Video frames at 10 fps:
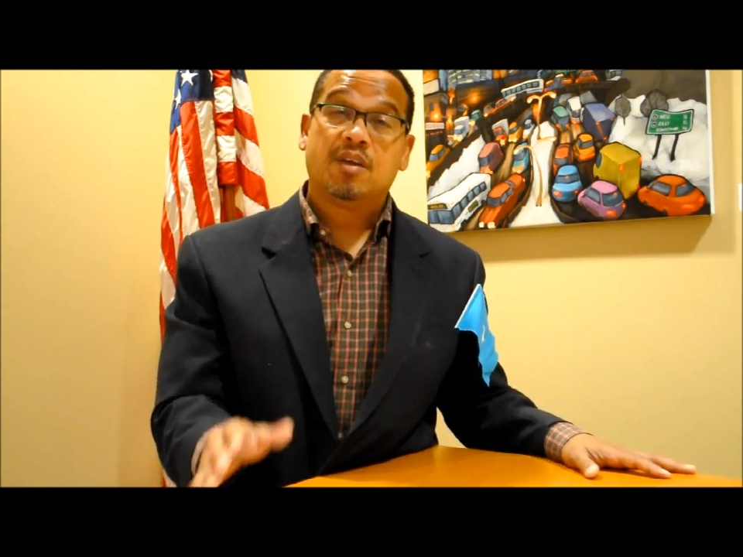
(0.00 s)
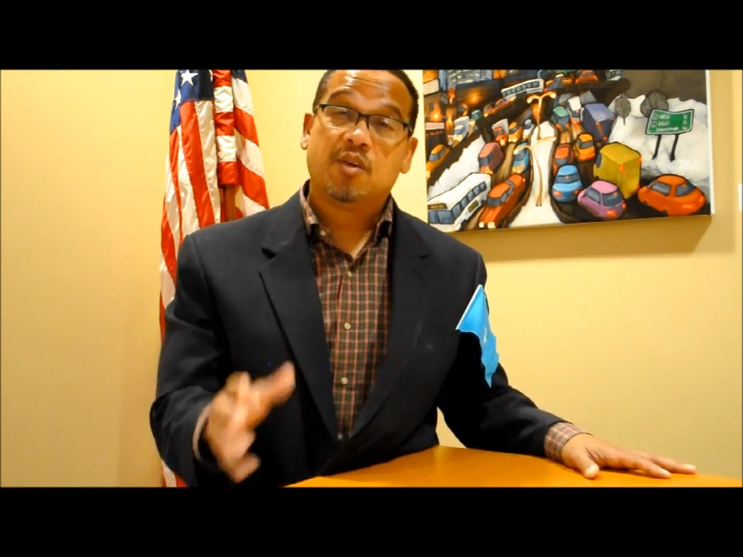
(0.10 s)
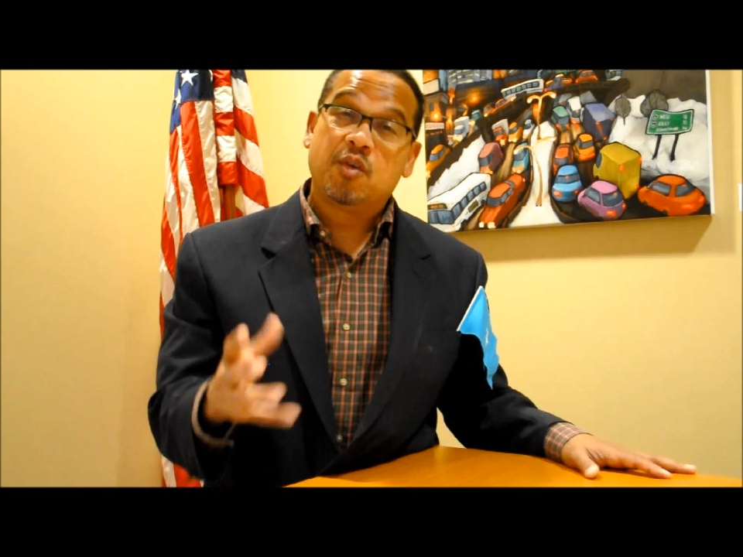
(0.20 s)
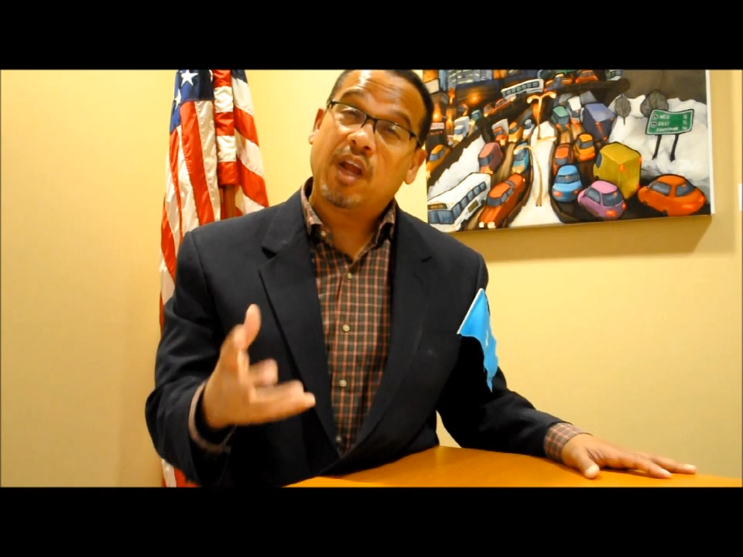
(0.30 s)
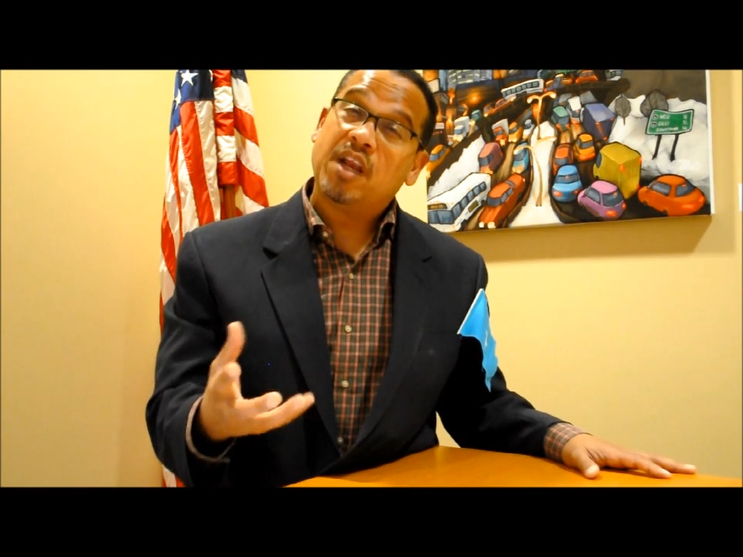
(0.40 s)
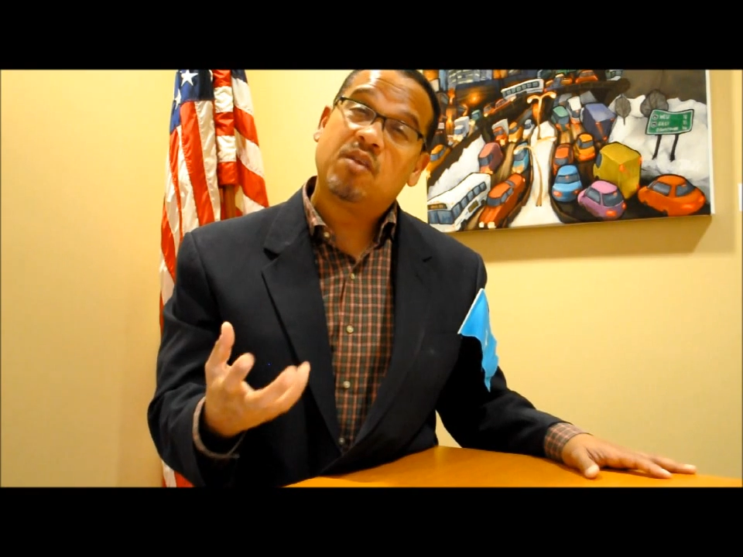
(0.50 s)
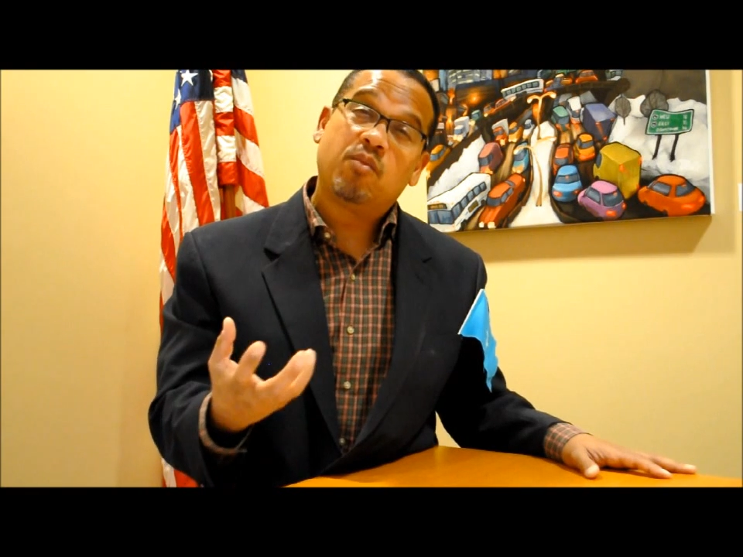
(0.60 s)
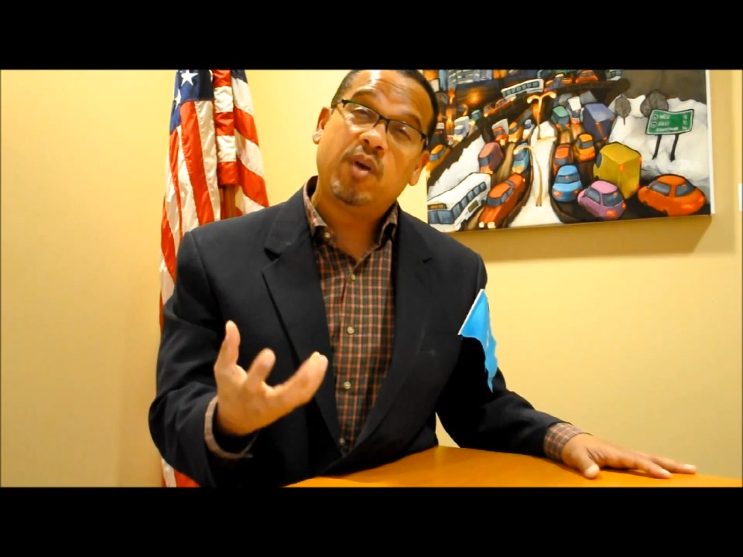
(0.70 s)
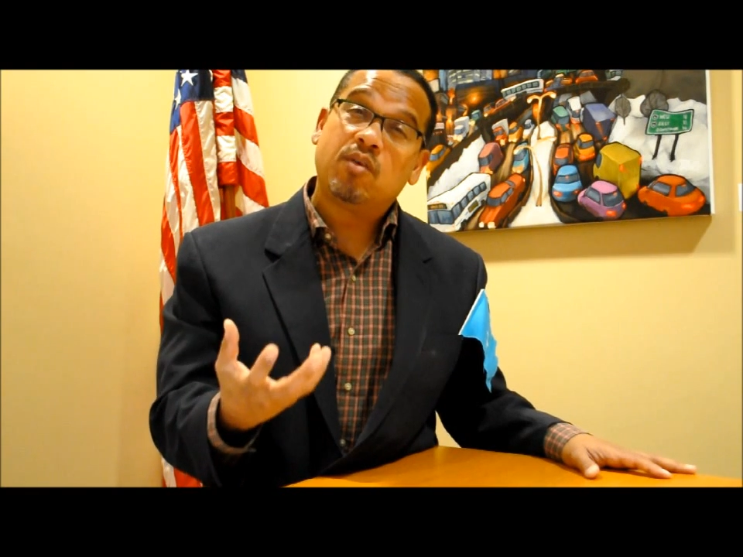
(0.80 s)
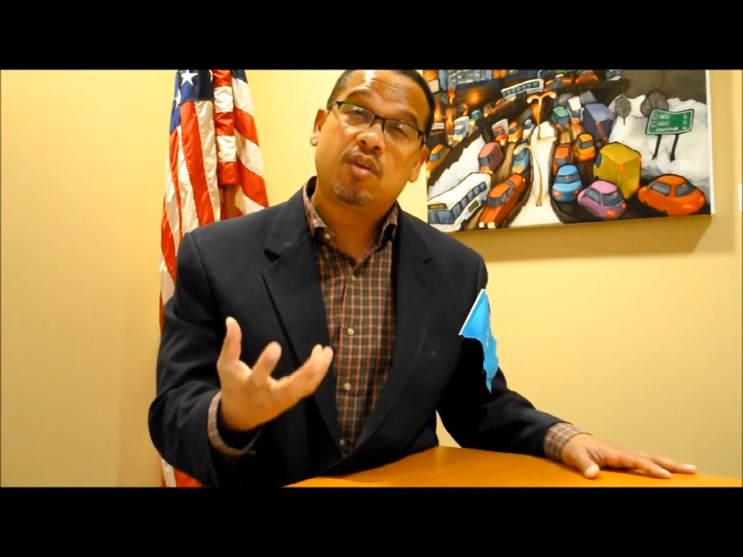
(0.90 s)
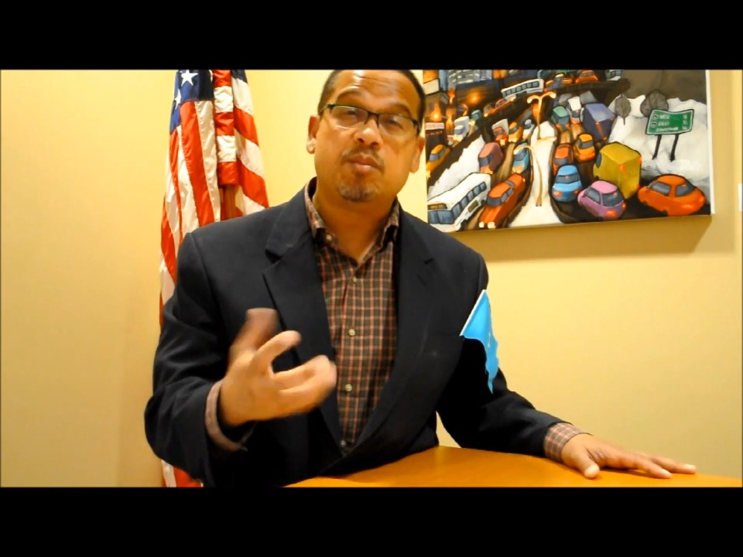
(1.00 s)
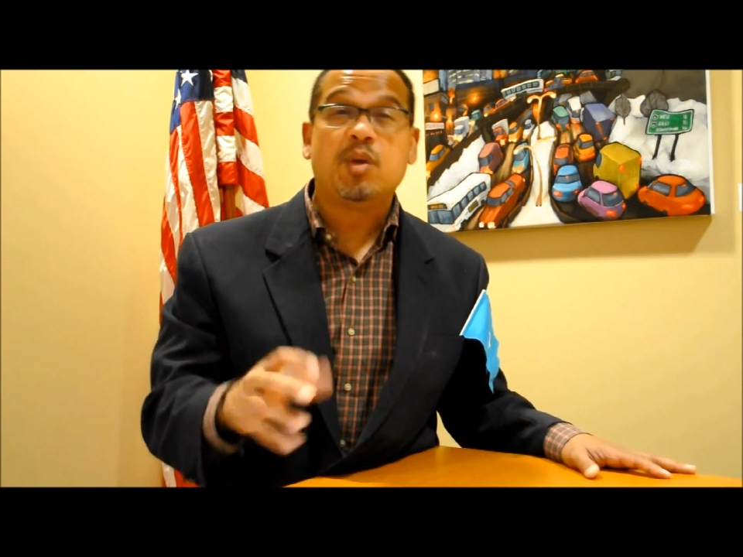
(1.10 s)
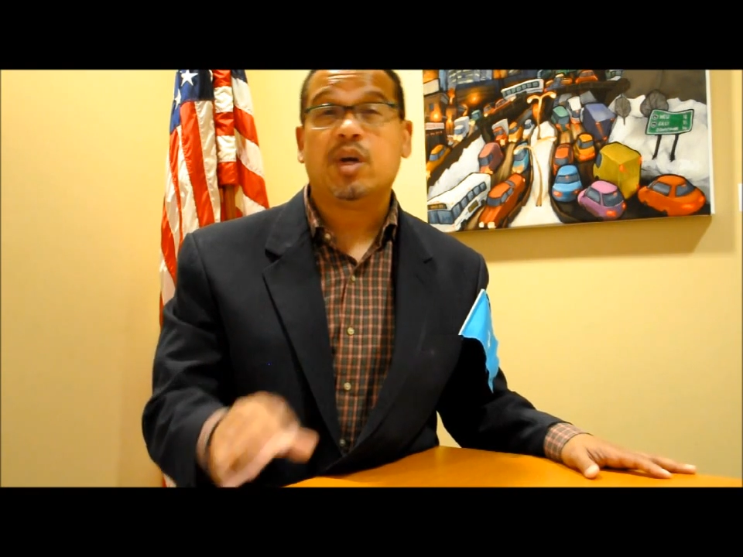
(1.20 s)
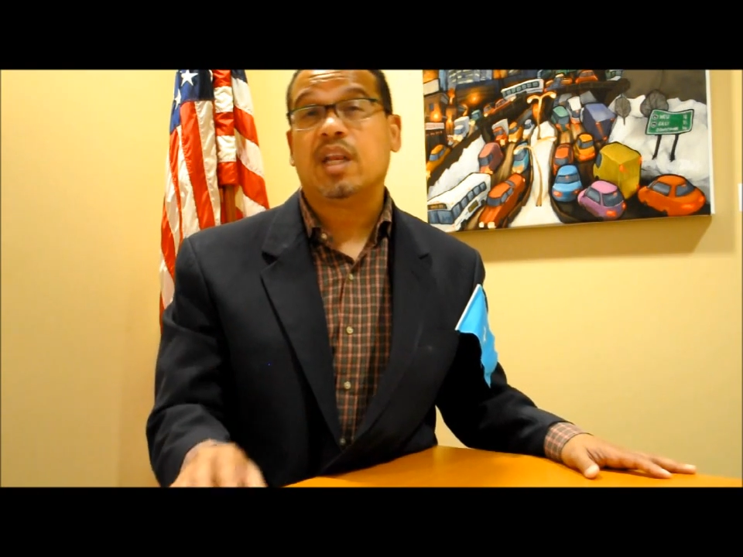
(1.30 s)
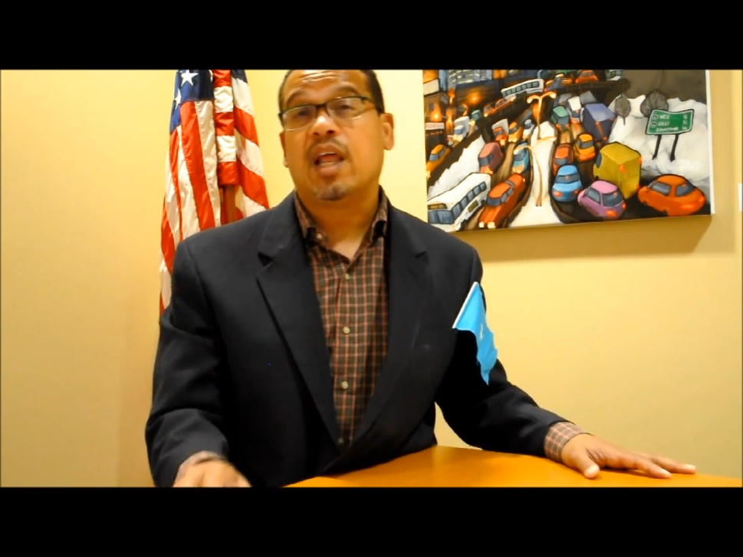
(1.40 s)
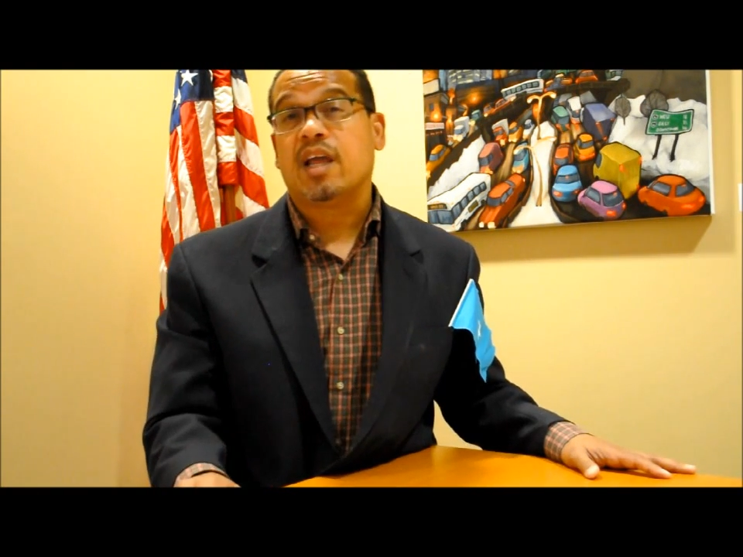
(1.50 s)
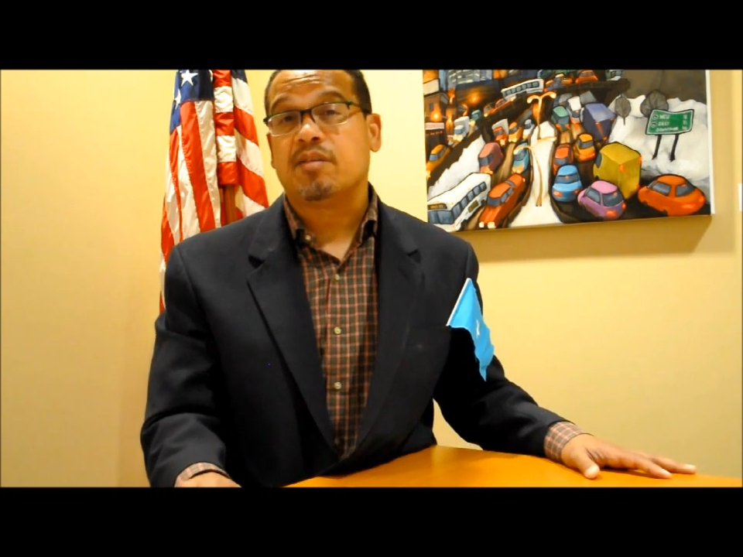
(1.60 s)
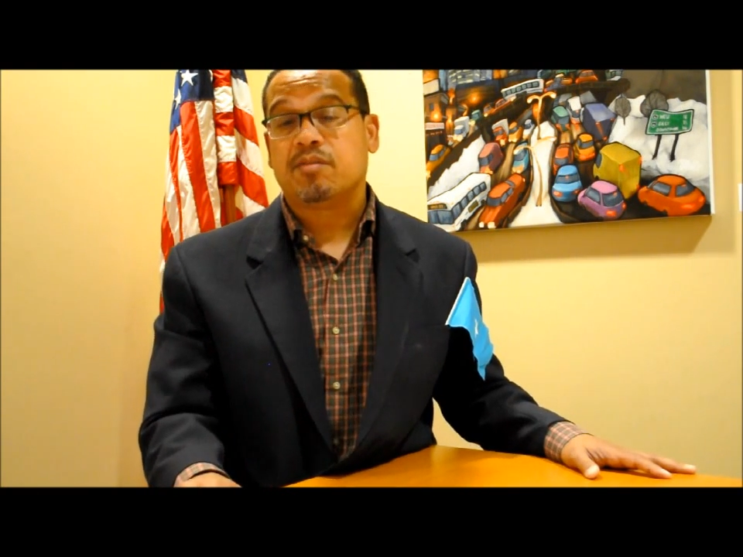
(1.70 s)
creating a real community life.